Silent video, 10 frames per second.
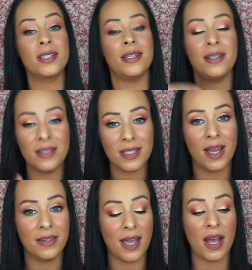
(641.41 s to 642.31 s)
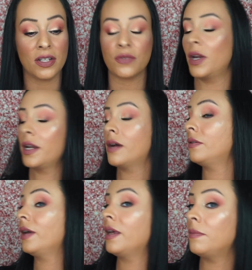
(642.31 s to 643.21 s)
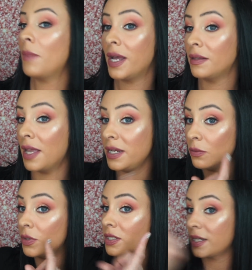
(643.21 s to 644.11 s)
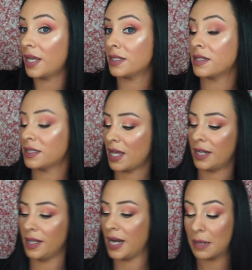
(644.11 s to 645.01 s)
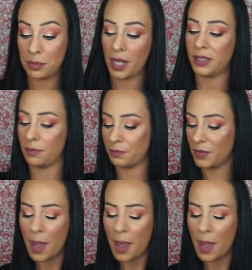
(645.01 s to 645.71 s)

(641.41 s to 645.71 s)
inside the house right now and my light was against this highlight, I'd blind him.